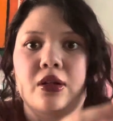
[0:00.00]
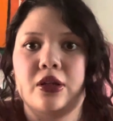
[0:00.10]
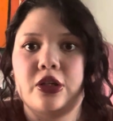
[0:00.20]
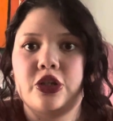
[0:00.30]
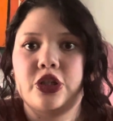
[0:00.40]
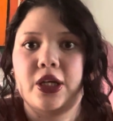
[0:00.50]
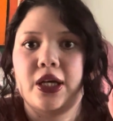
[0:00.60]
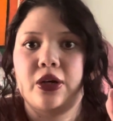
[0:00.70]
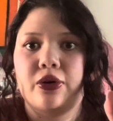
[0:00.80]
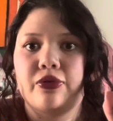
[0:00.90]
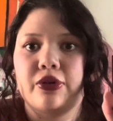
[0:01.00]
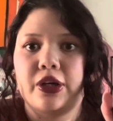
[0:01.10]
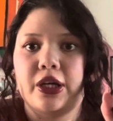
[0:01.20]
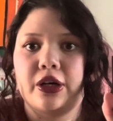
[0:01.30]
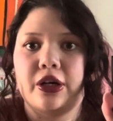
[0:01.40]
This shade over
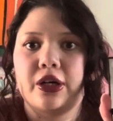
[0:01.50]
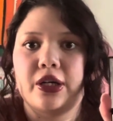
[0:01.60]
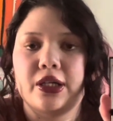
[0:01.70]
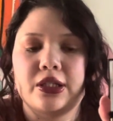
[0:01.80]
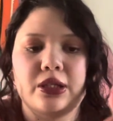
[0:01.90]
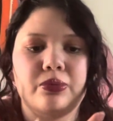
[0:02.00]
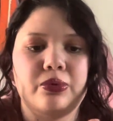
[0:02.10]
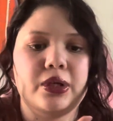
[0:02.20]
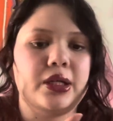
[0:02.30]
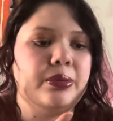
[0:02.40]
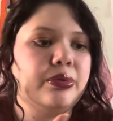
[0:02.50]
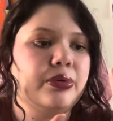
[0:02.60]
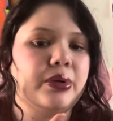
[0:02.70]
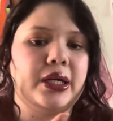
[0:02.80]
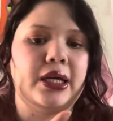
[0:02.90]
here is a really
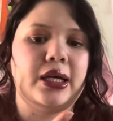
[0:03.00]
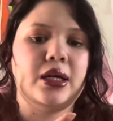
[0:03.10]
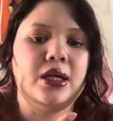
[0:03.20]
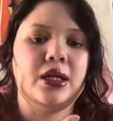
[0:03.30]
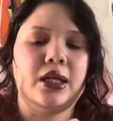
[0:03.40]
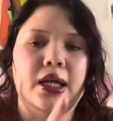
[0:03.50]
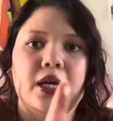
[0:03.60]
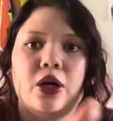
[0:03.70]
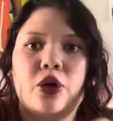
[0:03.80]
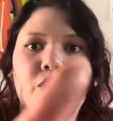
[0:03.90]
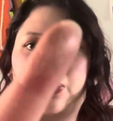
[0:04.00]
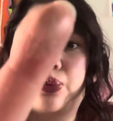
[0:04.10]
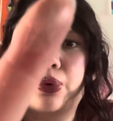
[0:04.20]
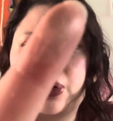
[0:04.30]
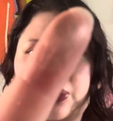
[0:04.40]
pretty like
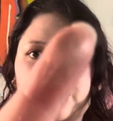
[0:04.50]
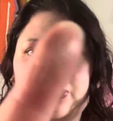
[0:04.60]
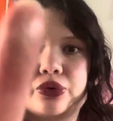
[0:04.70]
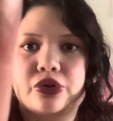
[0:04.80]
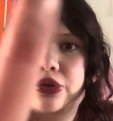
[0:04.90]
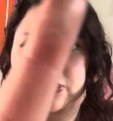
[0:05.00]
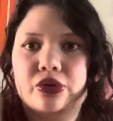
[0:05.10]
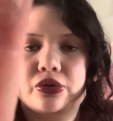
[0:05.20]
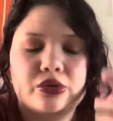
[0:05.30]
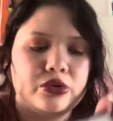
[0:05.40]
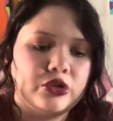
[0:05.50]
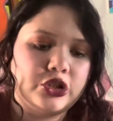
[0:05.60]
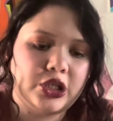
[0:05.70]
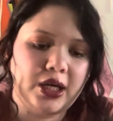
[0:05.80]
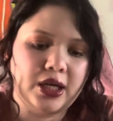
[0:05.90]
rose
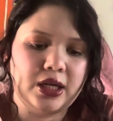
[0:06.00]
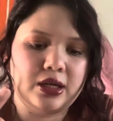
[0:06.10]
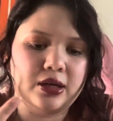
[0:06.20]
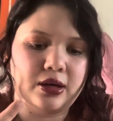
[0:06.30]
shade.